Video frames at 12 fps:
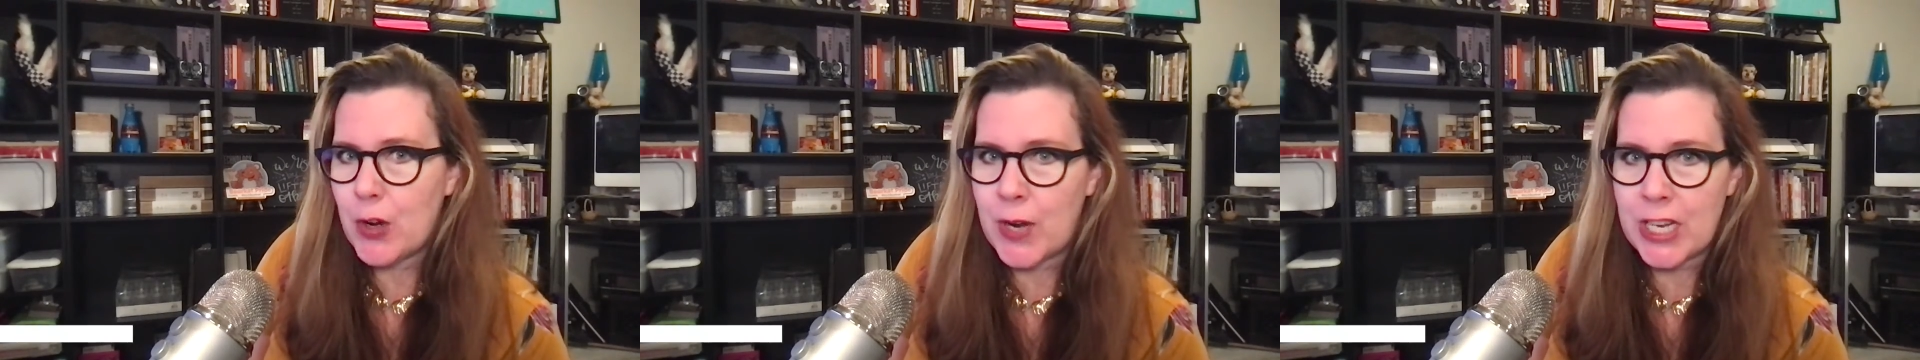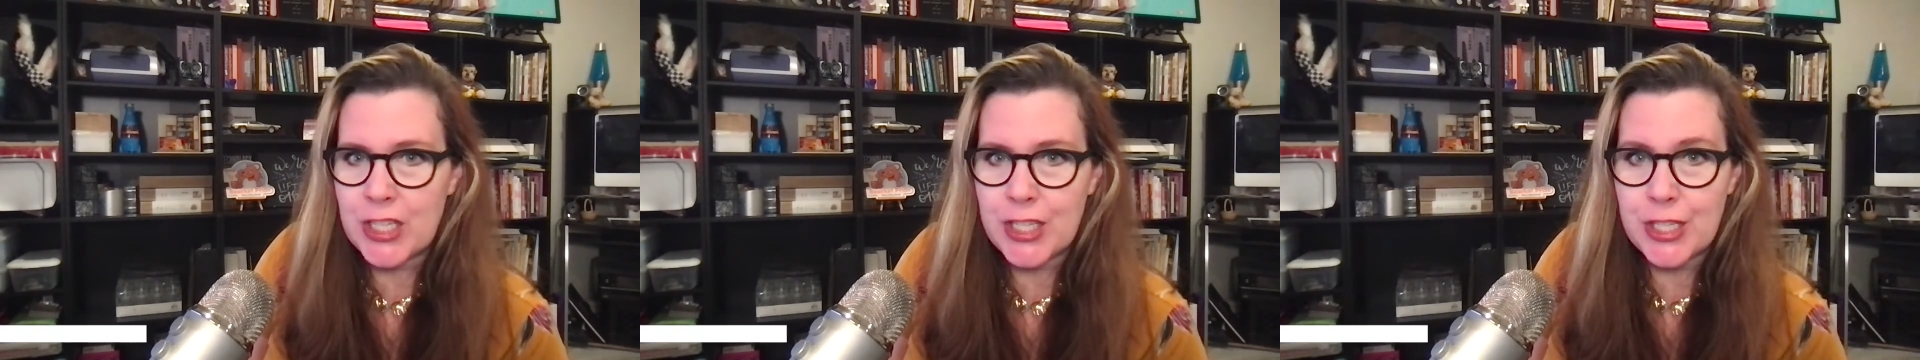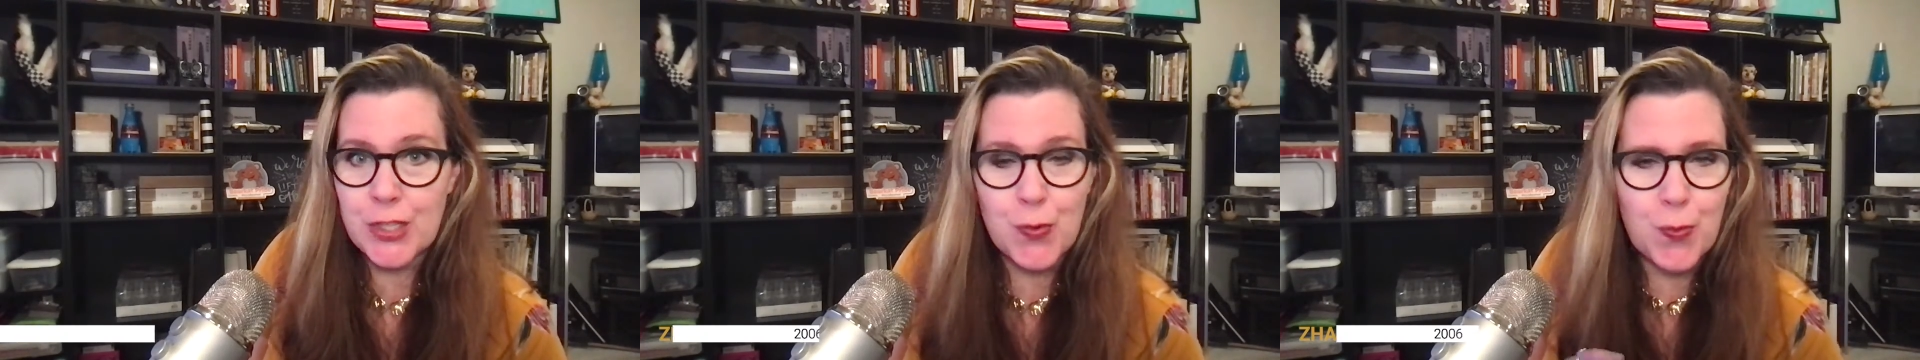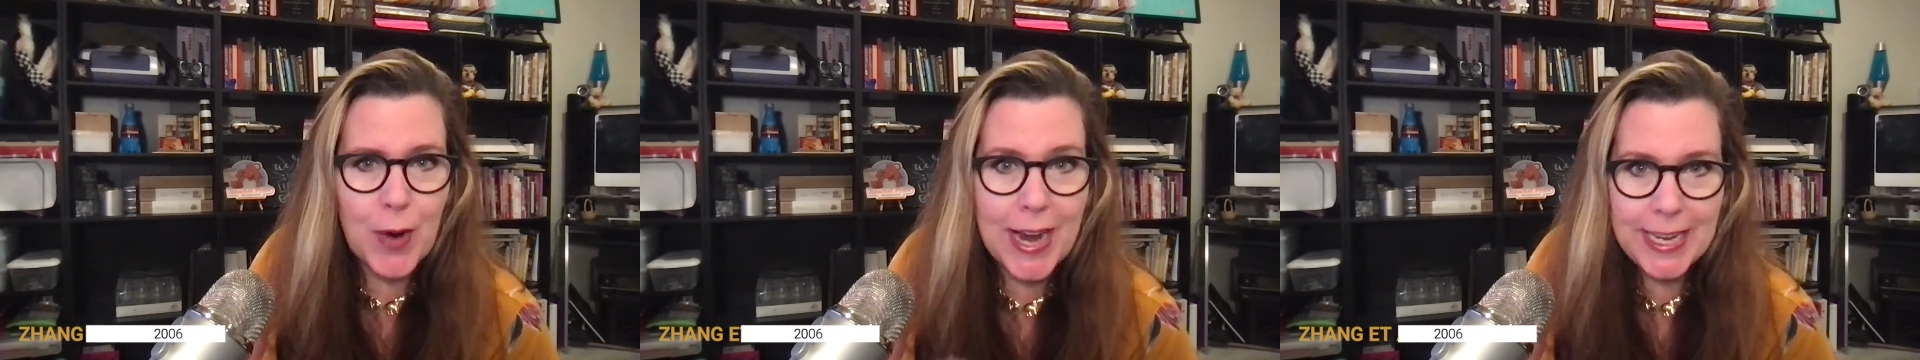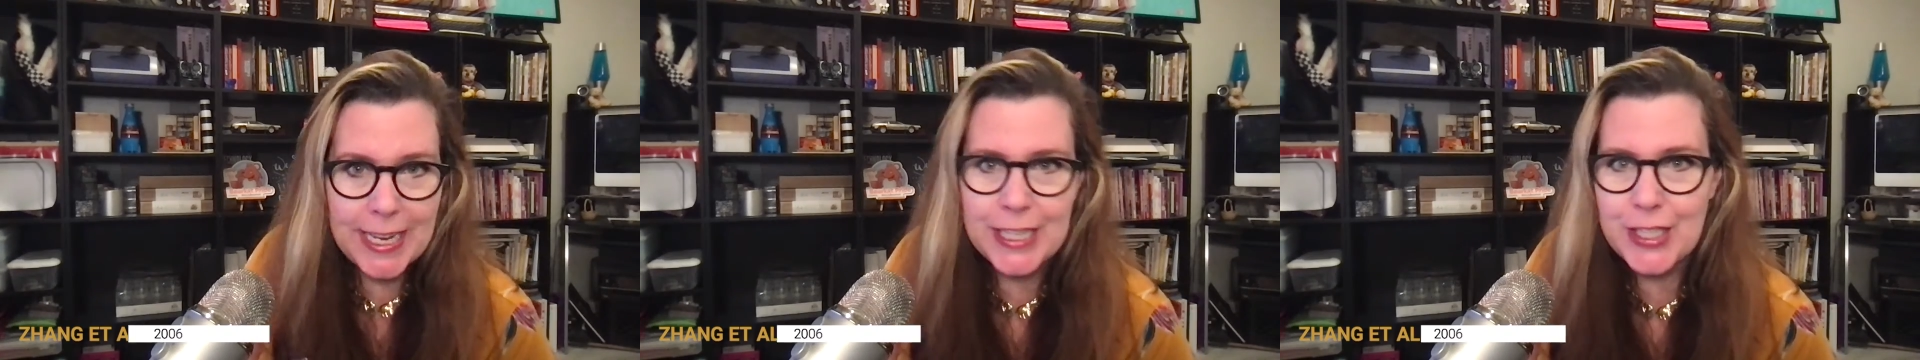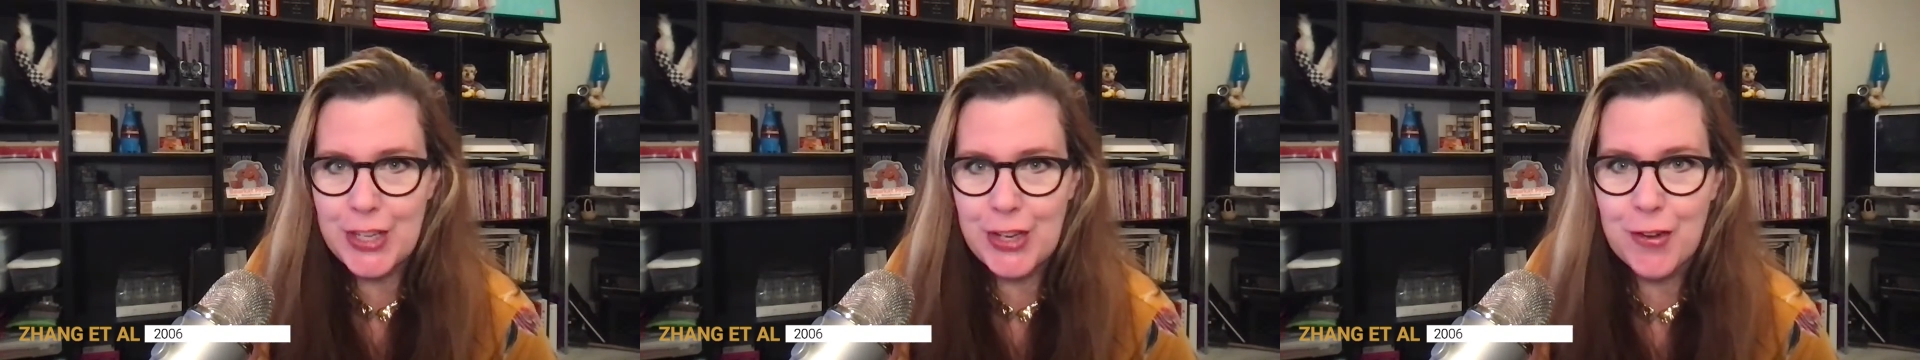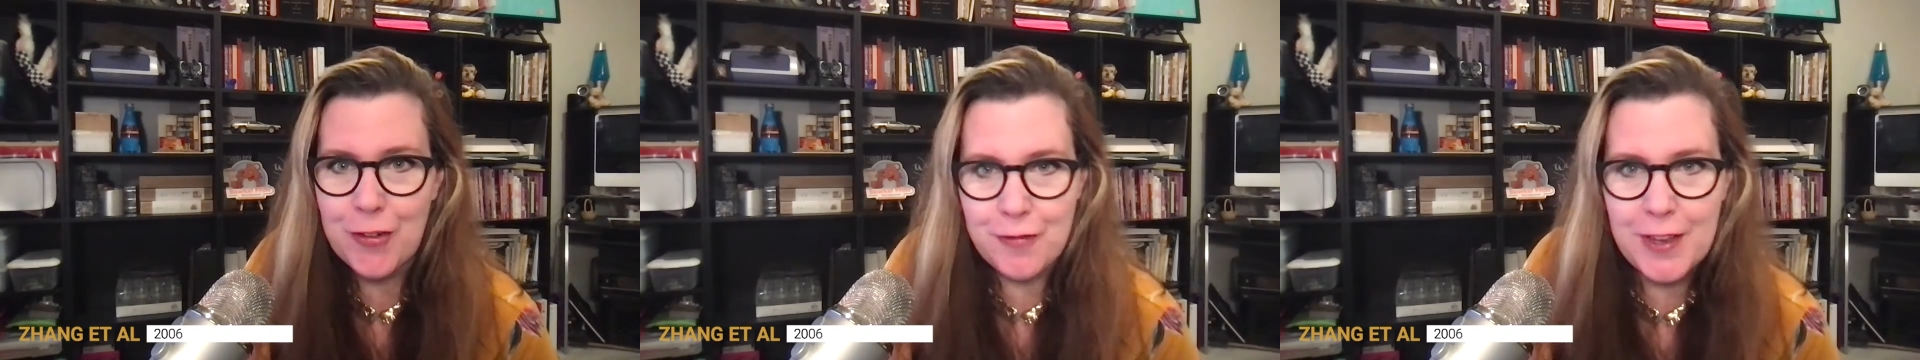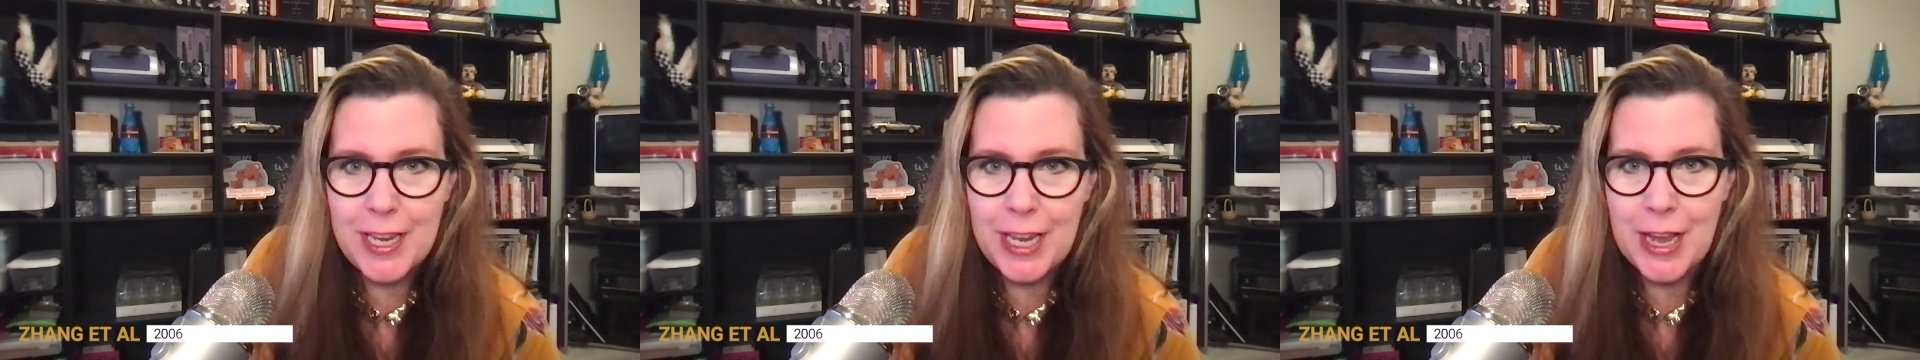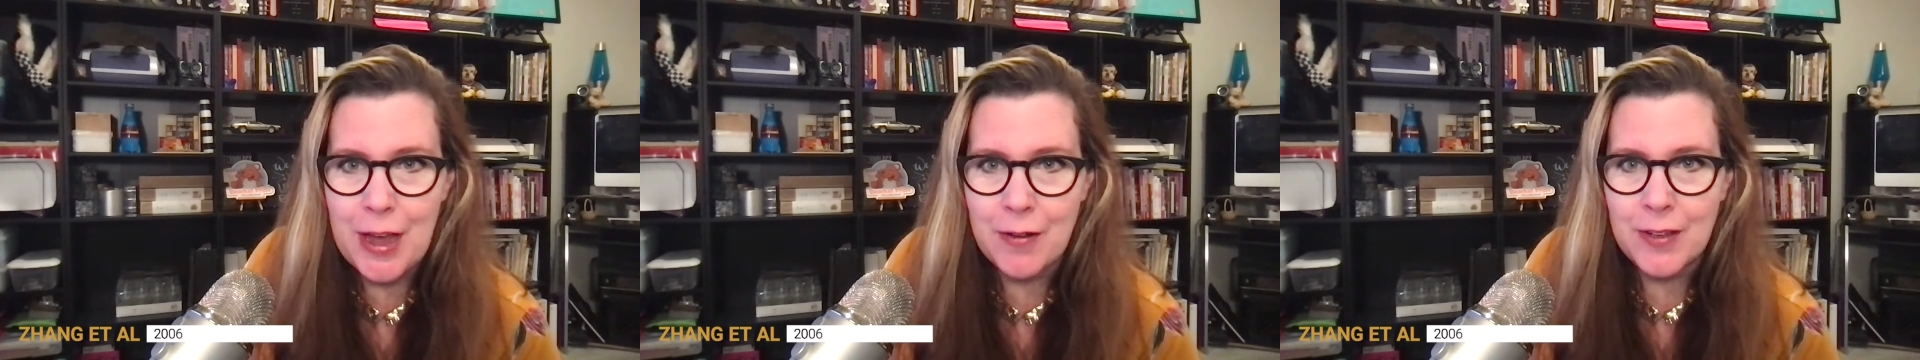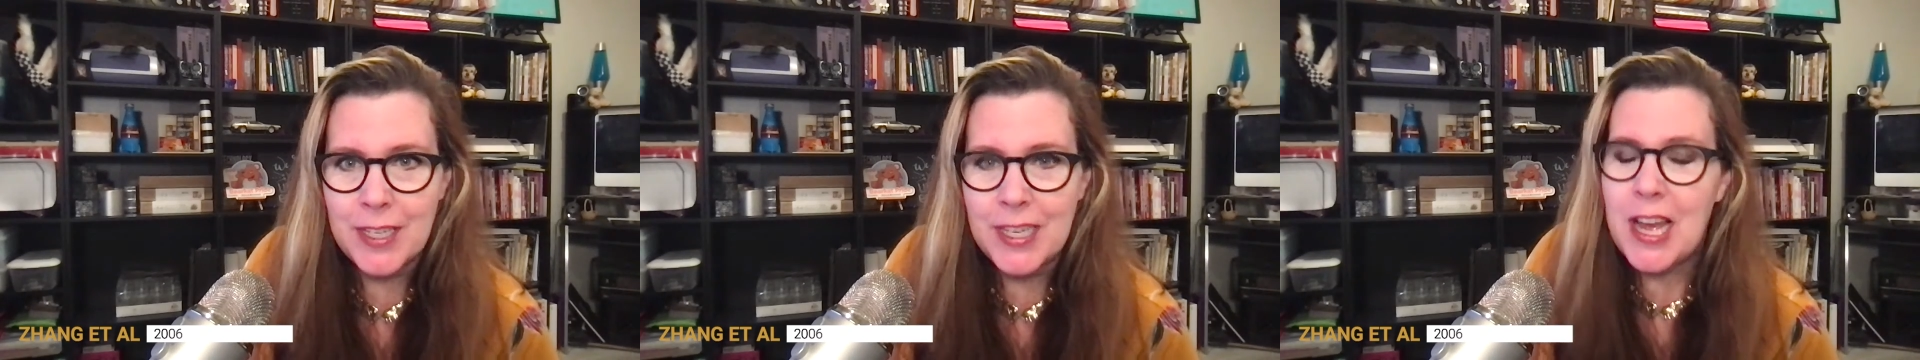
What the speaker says: questions right into your video.